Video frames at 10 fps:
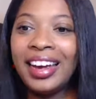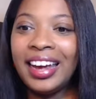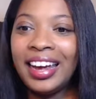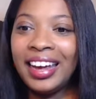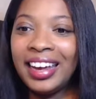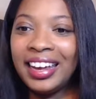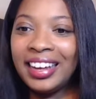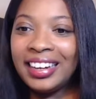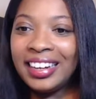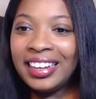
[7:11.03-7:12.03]

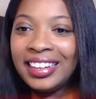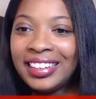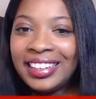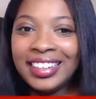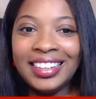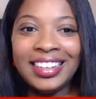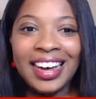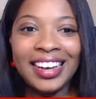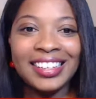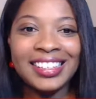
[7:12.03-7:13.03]
And
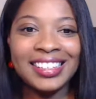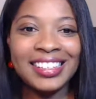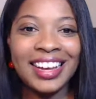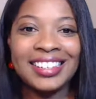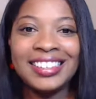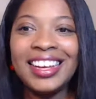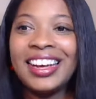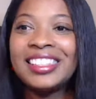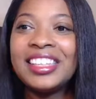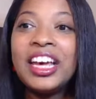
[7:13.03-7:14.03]
yes.
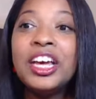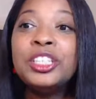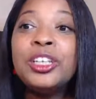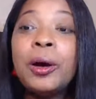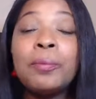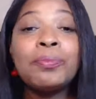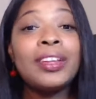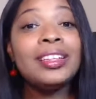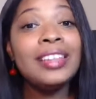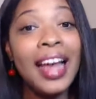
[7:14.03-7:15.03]
So
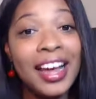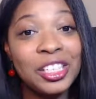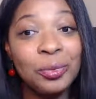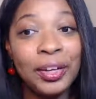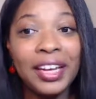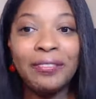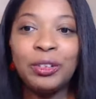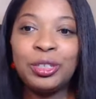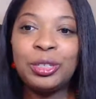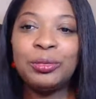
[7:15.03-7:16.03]
last week, if
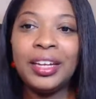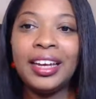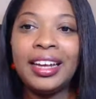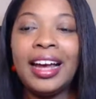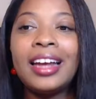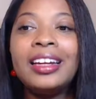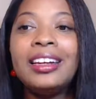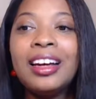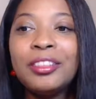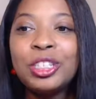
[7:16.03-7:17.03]
you tuned in, I had
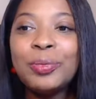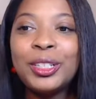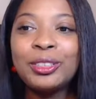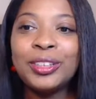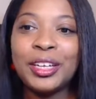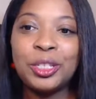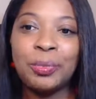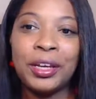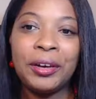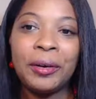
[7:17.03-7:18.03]
another special guest
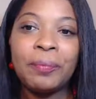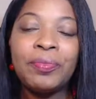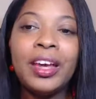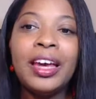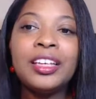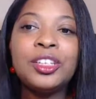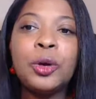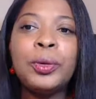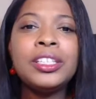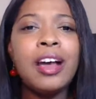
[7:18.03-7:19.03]
speaker.
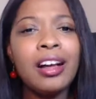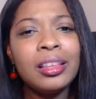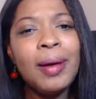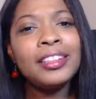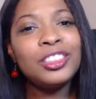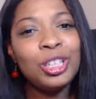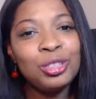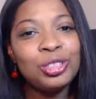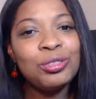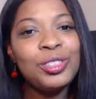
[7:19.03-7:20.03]
So we talked about
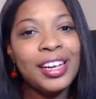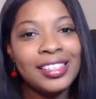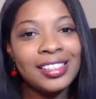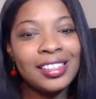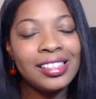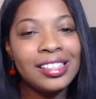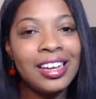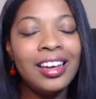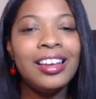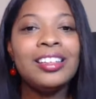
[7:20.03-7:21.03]
social justice.
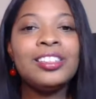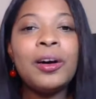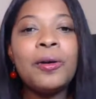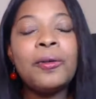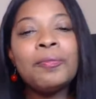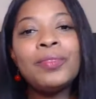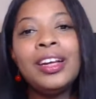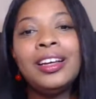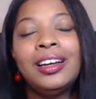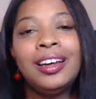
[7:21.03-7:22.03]
So
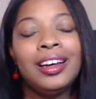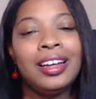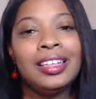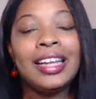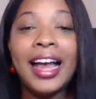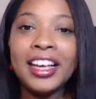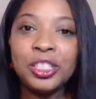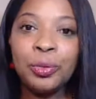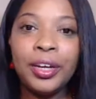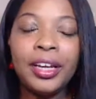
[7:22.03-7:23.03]

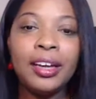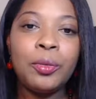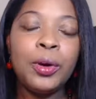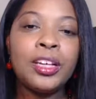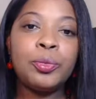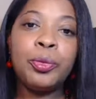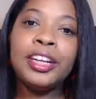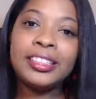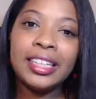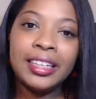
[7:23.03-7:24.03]
last week was
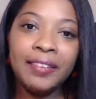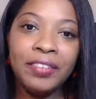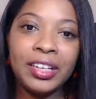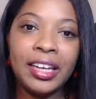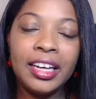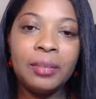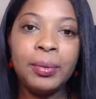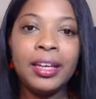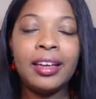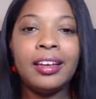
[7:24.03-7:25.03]
pretty significant
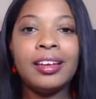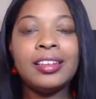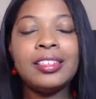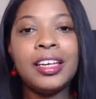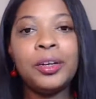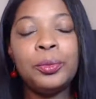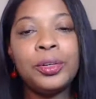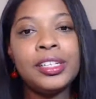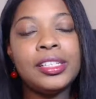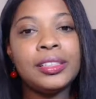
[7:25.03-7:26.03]
because it
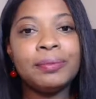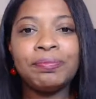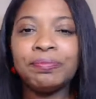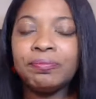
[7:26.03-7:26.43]
was